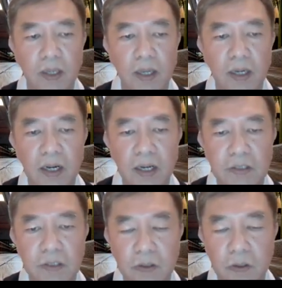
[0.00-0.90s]
Analyze
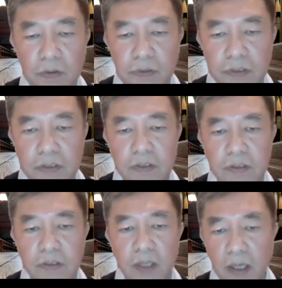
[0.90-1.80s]
the causes
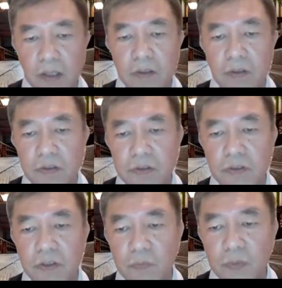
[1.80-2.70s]
and
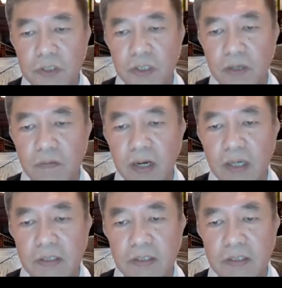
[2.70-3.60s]
conditions in which they
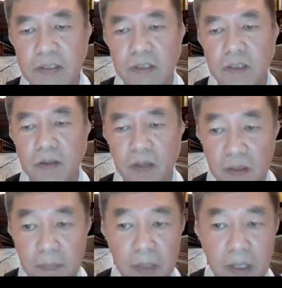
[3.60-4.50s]
arise in your
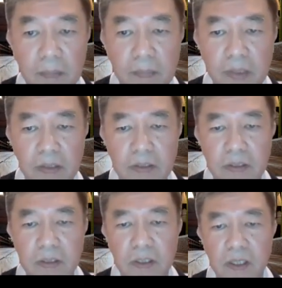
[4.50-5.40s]
life becomings,
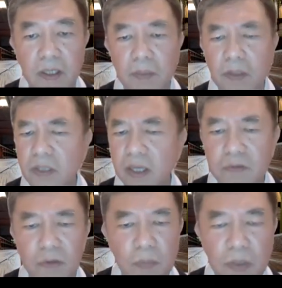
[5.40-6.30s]
because they have
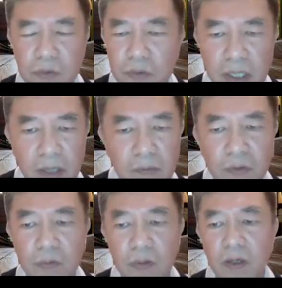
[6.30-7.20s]
so much to tell
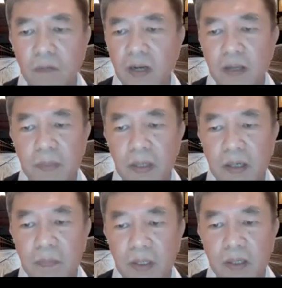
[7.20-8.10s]
you on your life
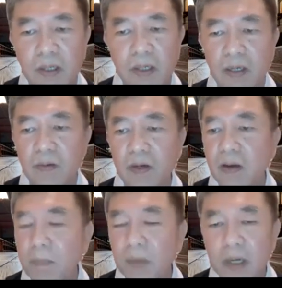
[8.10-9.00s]
becoming. The
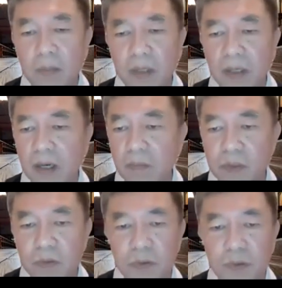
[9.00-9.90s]
life becoming that
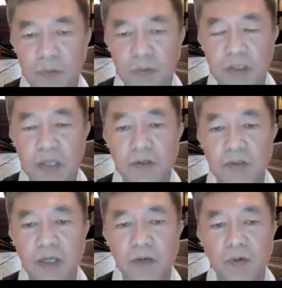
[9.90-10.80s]
comes to you, it actually
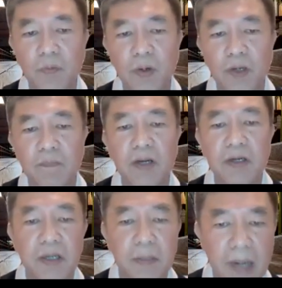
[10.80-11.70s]
tells you what you've done
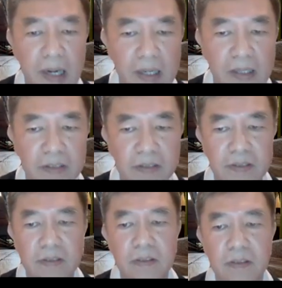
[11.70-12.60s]
in the
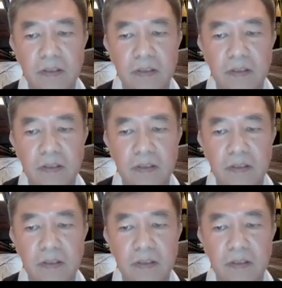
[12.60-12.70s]
past.